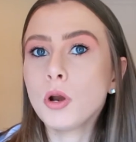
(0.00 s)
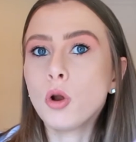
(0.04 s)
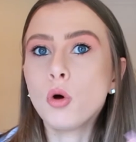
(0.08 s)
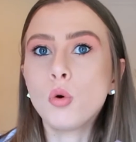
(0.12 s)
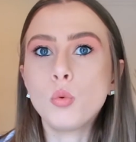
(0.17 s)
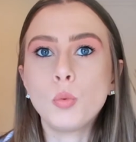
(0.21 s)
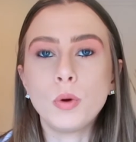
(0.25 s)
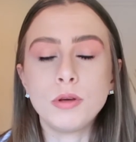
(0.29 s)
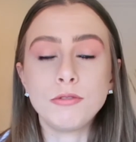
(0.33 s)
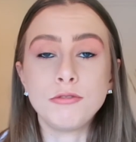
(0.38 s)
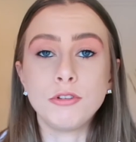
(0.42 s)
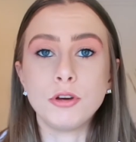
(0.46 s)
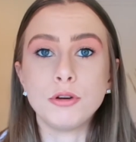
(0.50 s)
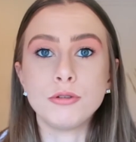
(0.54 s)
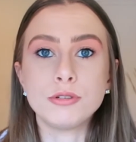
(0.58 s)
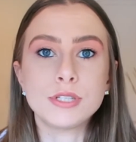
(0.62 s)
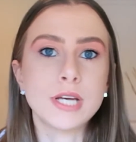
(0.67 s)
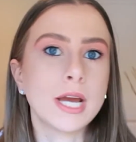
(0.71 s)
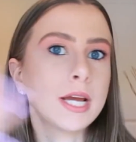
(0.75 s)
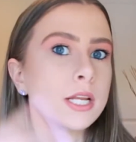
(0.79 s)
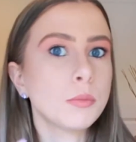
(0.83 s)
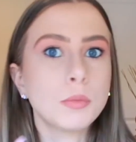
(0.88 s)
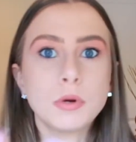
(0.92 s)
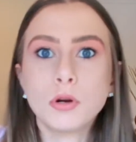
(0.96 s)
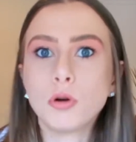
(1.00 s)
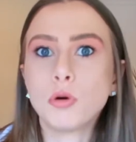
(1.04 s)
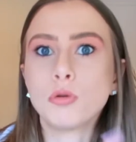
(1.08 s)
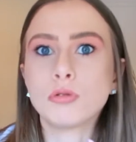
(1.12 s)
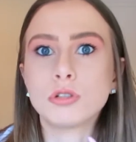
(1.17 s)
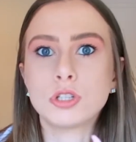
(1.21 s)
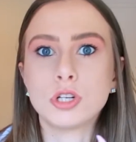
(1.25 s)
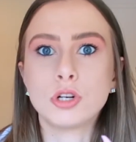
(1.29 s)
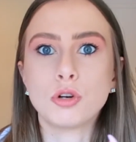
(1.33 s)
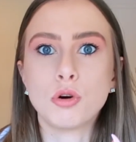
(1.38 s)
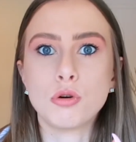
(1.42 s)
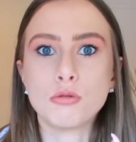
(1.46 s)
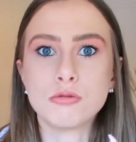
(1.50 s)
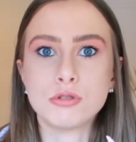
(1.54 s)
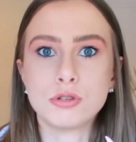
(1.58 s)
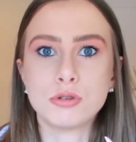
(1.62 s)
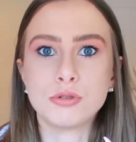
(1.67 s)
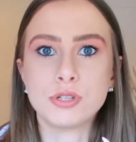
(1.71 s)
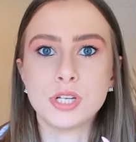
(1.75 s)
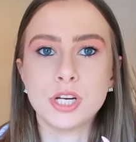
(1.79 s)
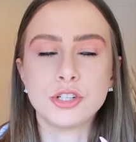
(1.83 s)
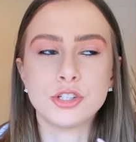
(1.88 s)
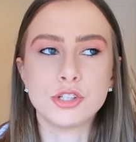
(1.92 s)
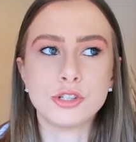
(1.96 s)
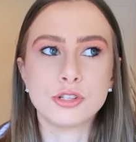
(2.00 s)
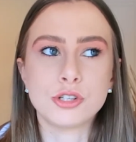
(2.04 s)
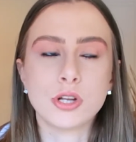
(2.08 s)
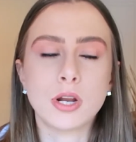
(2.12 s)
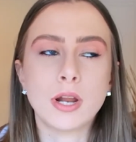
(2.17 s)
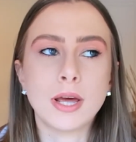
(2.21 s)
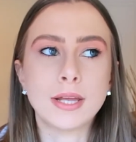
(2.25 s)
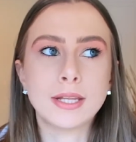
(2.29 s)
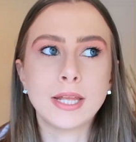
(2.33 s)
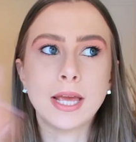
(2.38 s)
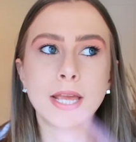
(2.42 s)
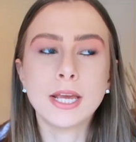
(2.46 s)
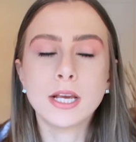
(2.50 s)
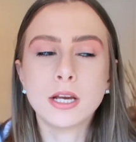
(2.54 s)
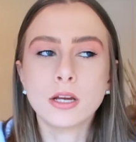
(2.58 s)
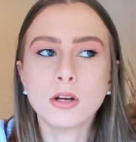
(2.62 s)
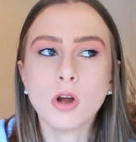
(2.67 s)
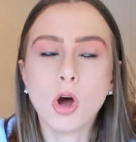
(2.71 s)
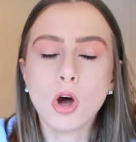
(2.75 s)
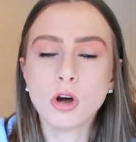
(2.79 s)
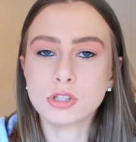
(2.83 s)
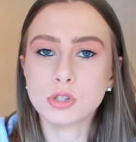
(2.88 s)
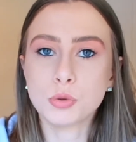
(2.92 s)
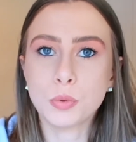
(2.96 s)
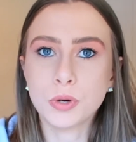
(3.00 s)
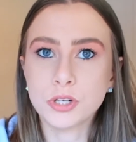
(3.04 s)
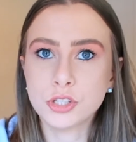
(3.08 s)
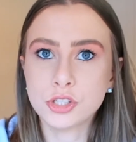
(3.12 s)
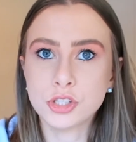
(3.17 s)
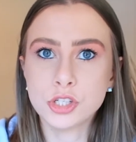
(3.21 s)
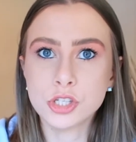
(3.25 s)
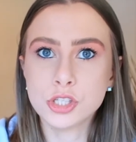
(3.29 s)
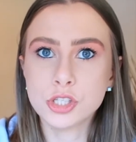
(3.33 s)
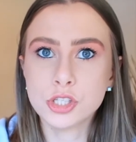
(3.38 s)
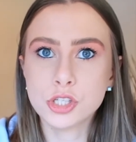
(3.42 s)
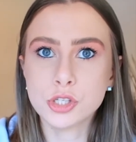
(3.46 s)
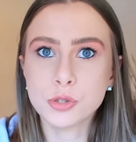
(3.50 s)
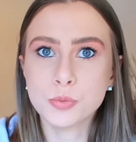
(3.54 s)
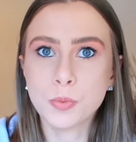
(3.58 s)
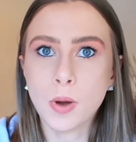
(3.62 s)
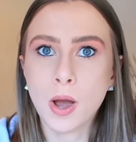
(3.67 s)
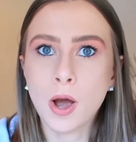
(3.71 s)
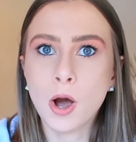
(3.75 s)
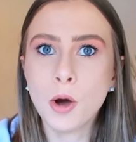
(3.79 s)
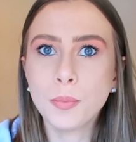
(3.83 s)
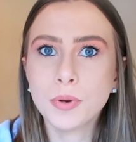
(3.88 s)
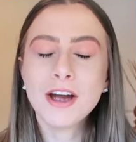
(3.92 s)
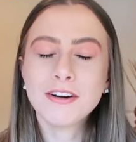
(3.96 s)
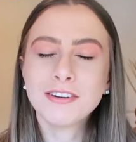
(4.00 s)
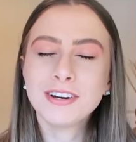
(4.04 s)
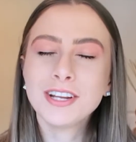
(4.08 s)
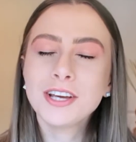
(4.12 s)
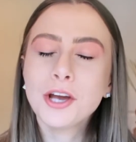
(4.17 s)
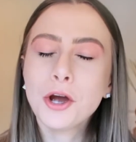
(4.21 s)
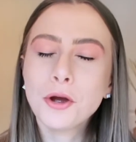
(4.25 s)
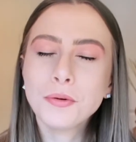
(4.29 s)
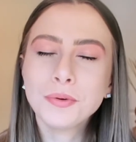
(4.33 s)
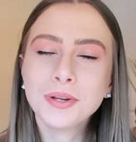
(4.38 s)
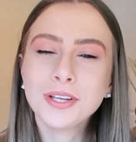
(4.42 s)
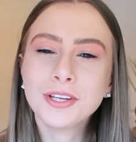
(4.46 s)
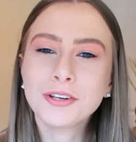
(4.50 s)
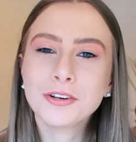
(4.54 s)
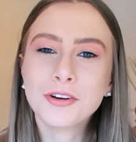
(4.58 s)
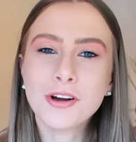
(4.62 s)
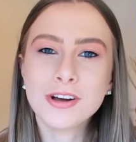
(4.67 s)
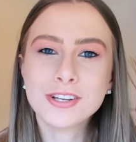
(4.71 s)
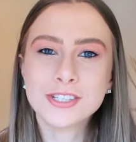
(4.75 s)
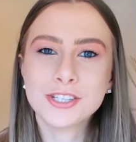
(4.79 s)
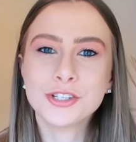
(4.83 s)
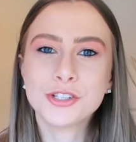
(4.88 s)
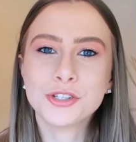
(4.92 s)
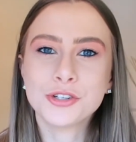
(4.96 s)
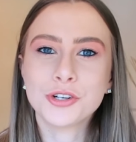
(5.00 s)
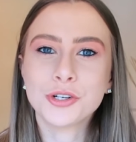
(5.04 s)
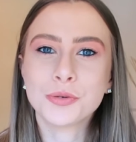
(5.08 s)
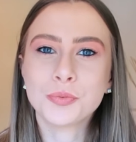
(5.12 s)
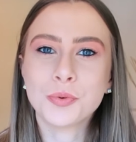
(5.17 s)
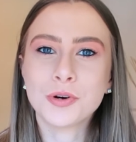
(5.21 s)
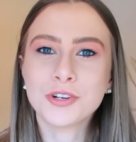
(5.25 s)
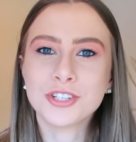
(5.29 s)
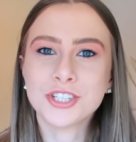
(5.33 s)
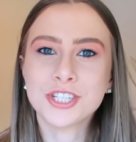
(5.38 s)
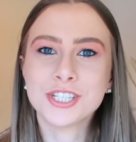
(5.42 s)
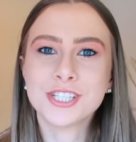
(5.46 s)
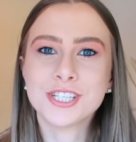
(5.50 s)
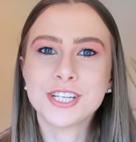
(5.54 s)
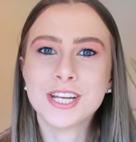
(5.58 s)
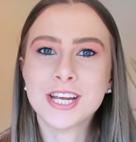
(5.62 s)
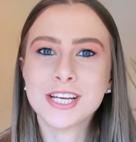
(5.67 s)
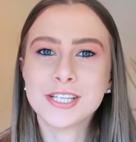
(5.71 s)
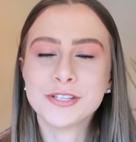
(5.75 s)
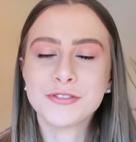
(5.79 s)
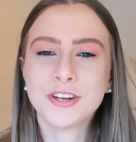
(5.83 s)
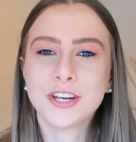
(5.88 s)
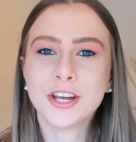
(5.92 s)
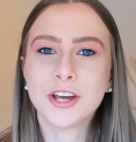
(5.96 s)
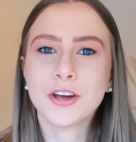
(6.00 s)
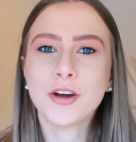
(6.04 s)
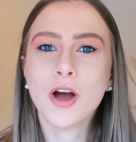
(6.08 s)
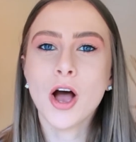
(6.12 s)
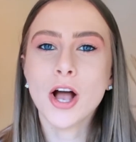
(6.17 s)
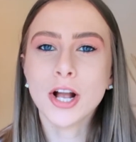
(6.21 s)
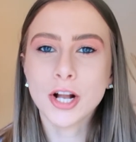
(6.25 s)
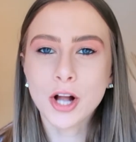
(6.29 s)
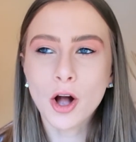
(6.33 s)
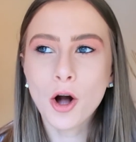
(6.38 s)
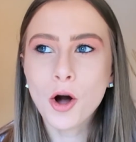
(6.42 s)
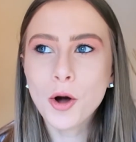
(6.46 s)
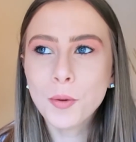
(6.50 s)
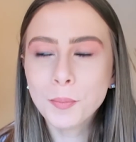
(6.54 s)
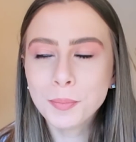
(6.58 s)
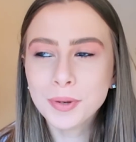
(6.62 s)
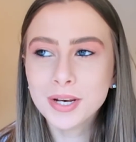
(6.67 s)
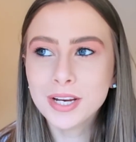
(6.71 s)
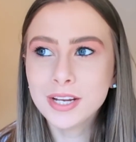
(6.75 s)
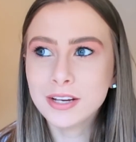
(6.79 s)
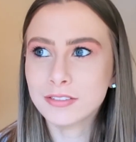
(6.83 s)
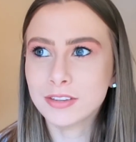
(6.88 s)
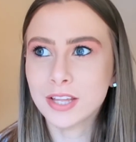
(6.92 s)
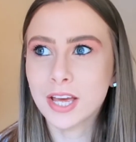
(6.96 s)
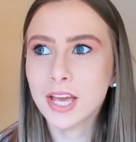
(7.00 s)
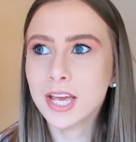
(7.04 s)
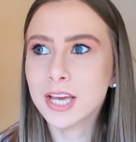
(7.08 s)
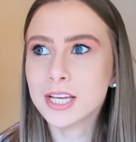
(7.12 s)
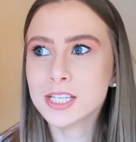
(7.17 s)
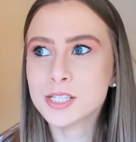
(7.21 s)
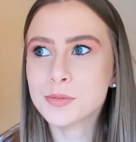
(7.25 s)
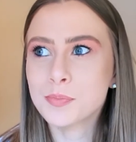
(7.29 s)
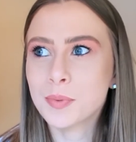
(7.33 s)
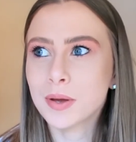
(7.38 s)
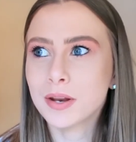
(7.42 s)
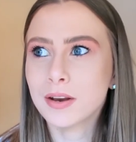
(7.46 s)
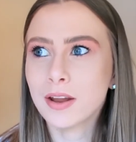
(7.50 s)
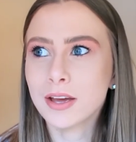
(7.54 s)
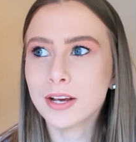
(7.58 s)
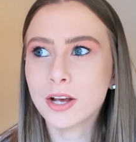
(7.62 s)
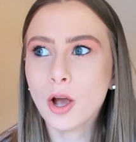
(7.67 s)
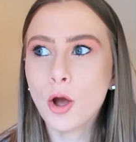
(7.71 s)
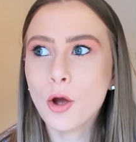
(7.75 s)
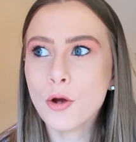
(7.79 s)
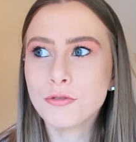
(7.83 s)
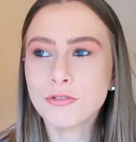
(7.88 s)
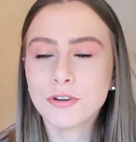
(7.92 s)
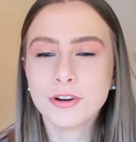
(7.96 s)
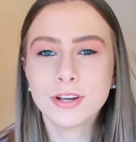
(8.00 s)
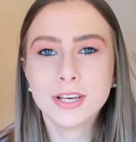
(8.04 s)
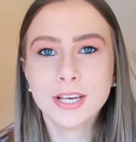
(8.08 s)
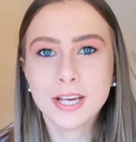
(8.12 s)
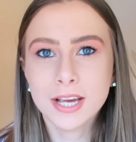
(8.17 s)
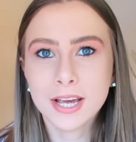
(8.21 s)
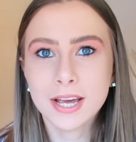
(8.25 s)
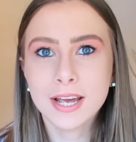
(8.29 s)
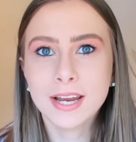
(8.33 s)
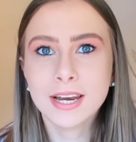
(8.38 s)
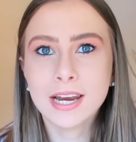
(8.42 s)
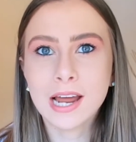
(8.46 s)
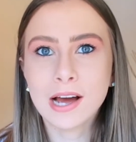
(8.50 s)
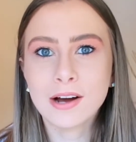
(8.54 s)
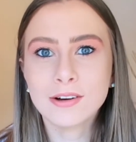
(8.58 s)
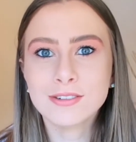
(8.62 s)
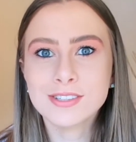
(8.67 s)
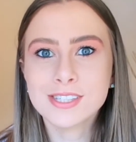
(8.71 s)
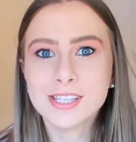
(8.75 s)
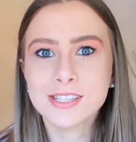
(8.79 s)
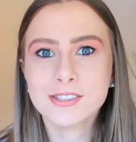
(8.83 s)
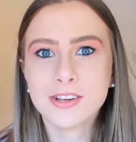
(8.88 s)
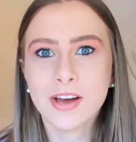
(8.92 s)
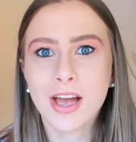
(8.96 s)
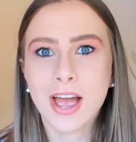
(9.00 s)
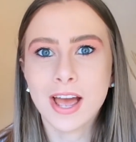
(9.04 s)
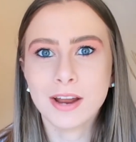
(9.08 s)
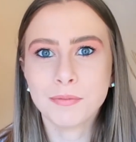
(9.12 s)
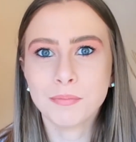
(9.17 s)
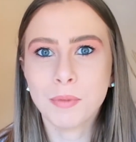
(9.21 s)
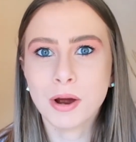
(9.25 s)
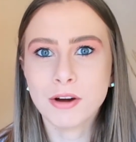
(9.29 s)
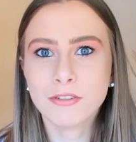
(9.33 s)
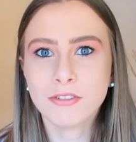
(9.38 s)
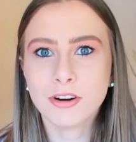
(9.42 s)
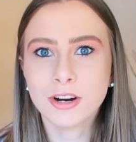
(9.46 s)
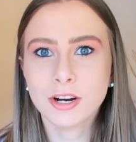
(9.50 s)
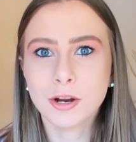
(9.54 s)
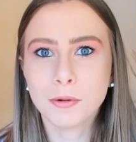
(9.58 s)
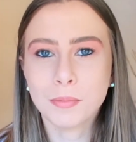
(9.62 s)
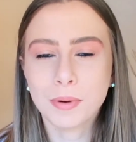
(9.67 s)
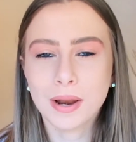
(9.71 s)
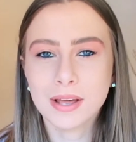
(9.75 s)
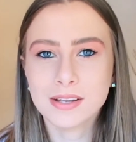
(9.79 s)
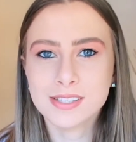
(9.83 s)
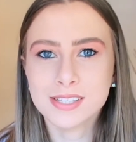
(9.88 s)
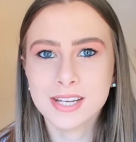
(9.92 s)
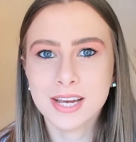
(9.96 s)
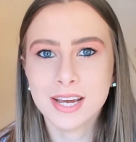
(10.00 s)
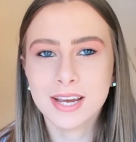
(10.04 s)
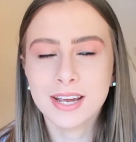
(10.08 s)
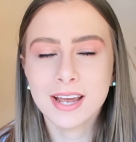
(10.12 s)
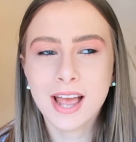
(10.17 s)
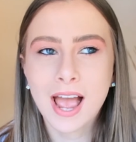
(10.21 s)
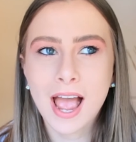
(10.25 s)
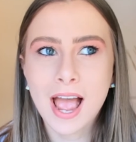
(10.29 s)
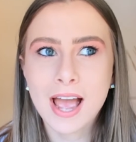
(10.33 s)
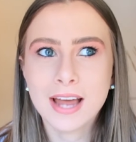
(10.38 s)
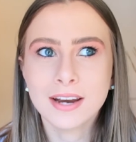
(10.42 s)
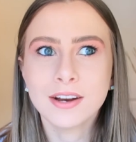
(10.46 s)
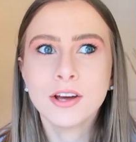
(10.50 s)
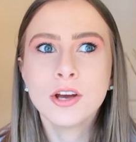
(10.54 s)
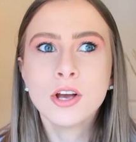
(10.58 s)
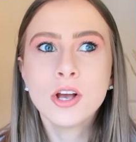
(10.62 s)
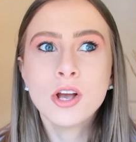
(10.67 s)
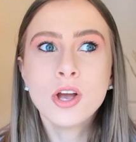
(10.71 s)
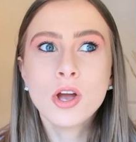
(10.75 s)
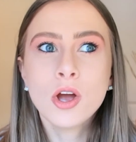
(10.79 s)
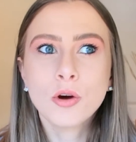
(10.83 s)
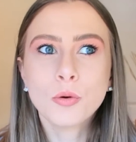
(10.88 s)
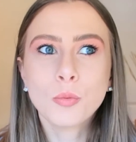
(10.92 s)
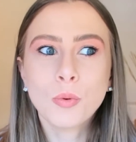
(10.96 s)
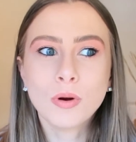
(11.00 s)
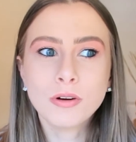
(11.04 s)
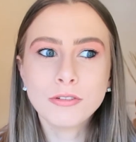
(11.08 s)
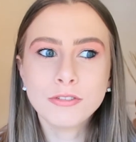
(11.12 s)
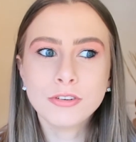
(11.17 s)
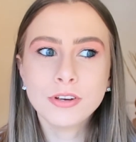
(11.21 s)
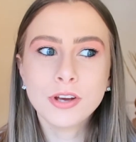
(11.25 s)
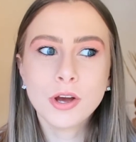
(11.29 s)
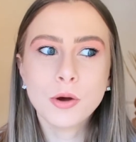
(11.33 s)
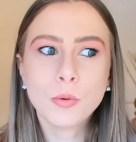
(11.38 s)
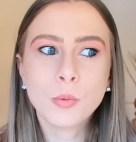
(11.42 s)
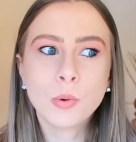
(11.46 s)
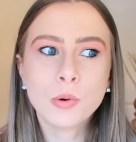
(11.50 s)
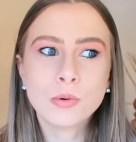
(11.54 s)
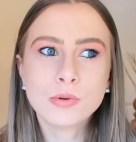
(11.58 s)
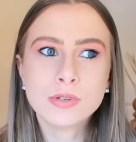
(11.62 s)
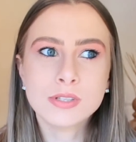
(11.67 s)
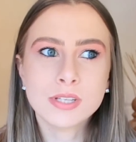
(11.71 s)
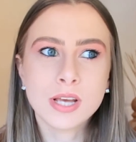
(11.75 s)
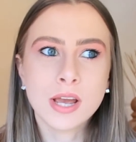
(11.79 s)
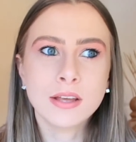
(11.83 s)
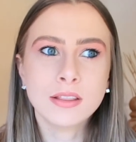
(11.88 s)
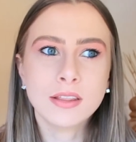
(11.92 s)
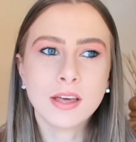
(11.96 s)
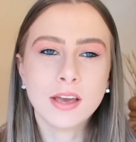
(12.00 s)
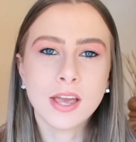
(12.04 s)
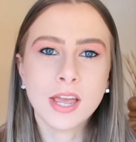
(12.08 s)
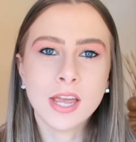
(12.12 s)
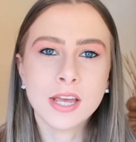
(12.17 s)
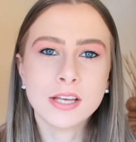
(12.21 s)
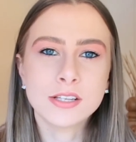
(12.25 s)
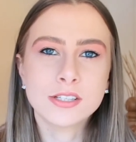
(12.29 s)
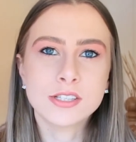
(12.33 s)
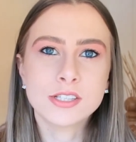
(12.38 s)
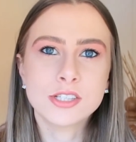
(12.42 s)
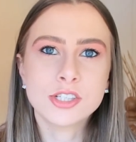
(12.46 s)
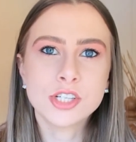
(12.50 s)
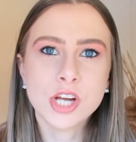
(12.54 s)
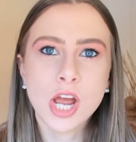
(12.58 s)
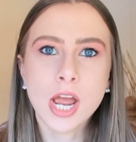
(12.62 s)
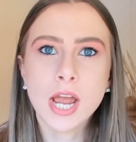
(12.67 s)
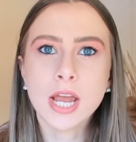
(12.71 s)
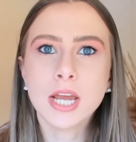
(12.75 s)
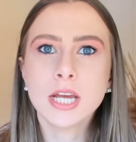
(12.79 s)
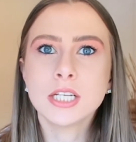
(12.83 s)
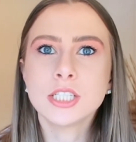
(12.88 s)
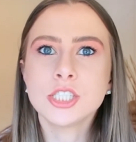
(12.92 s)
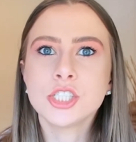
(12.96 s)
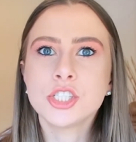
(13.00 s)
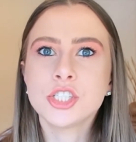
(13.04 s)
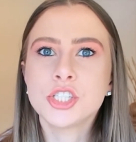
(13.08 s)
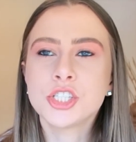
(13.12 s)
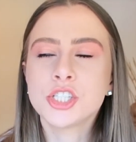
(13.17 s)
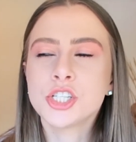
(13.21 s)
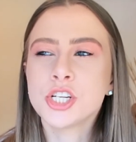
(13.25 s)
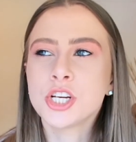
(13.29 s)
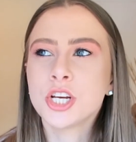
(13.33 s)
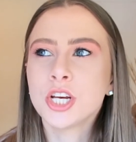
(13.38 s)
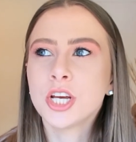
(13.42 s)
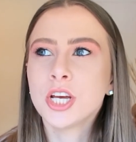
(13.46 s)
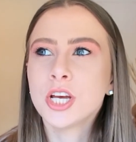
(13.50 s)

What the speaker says: along with you, take them along to the consultation so that they can ask questions as well. I really hope that you guys enjoyed watching today's video. I can't believe that it's been like over a year now since I had my rhinoplasty, and one thing I will say, that it's changed.